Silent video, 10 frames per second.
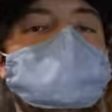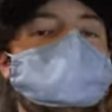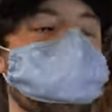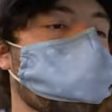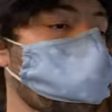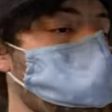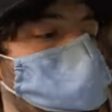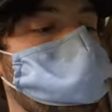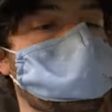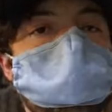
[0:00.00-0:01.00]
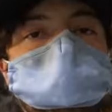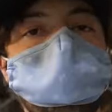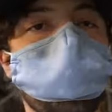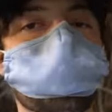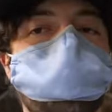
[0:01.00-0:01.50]
I just spent thirty-seven
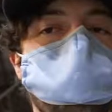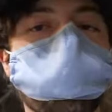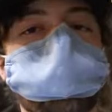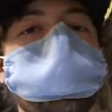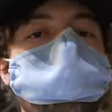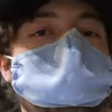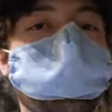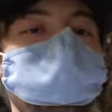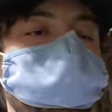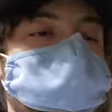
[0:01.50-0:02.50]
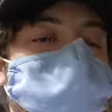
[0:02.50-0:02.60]
dollars and twelve cents, so that means